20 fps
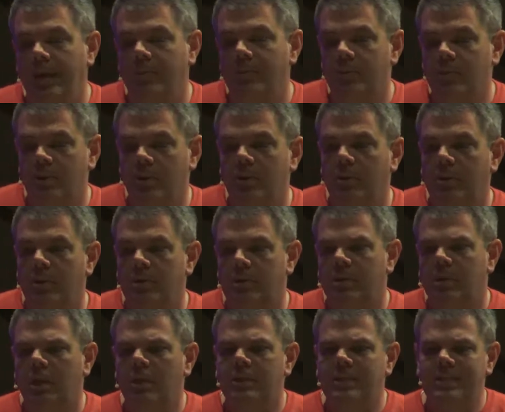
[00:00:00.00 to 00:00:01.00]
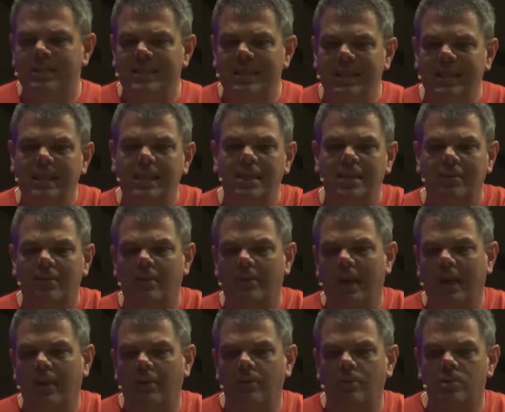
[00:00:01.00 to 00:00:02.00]
so it was a city of
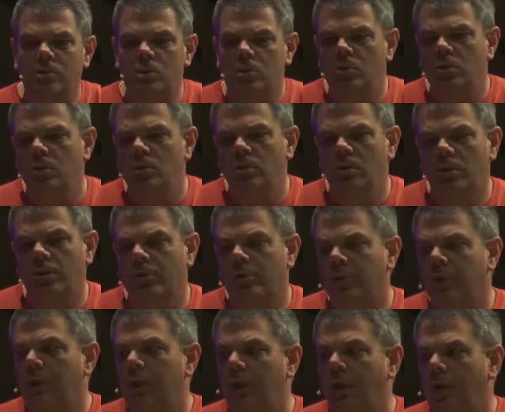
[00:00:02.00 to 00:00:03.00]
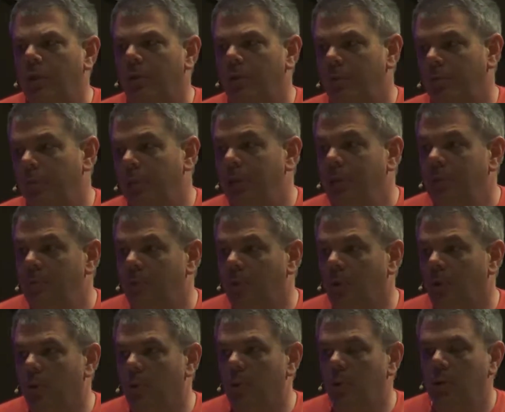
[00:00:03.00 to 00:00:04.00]
about 200 to 300
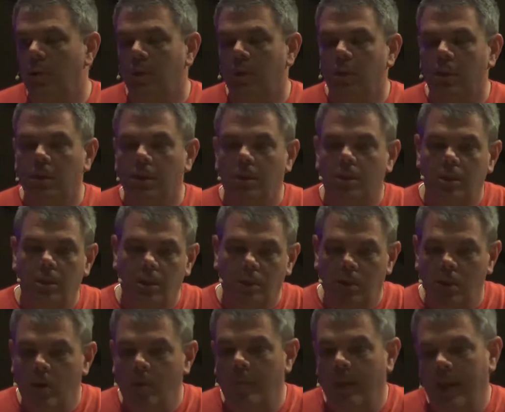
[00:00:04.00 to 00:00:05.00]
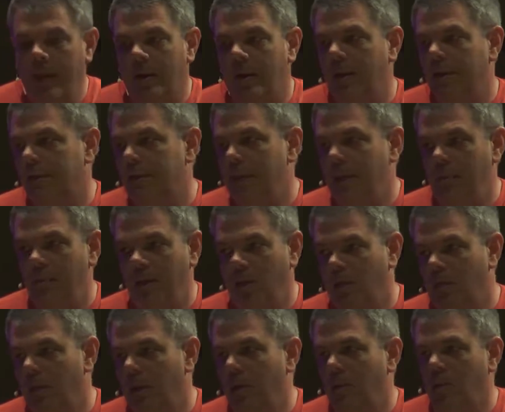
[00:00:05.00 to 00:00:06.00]
people, no power at the time, no
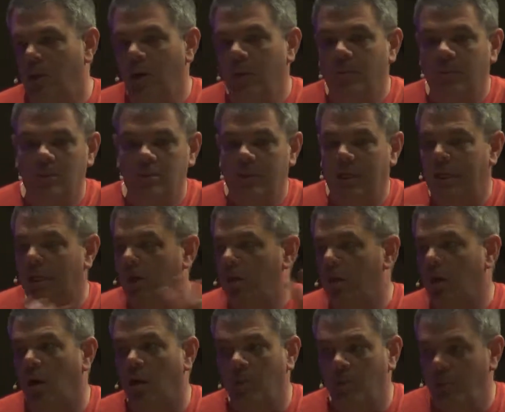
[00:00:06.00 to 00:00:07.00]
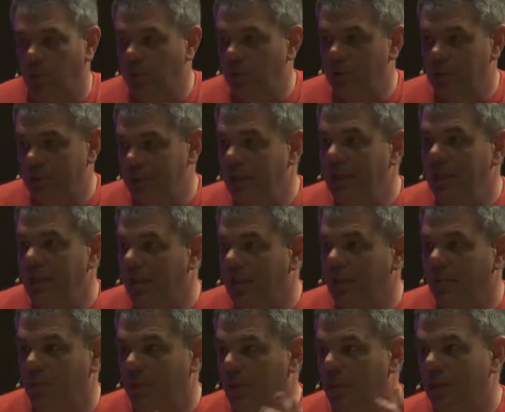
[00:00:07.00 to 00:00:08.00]
running water, but it was like a cardboard city.
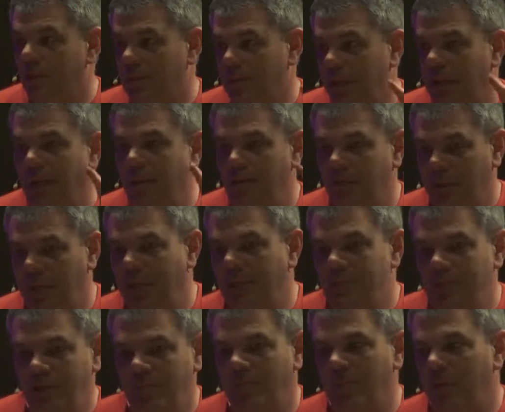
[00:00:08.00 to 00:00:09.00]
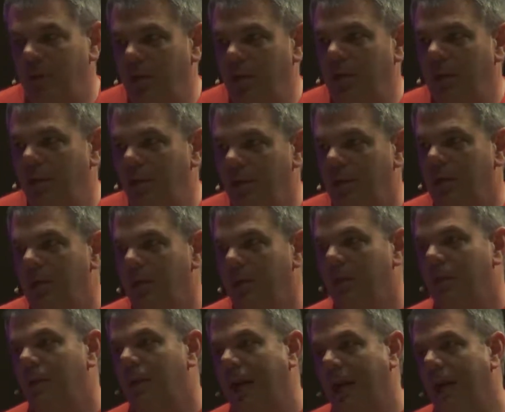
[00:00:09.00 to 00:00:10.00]
I mean, that temporary
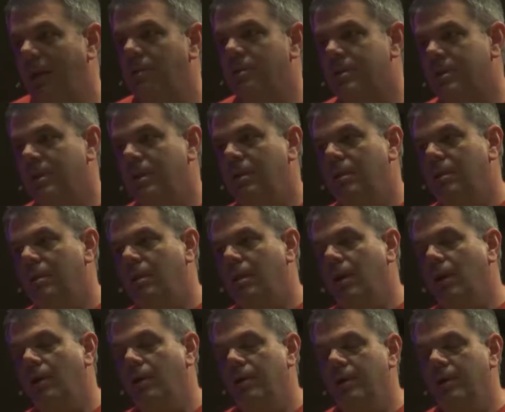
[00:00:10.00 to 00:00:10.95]
housing, and this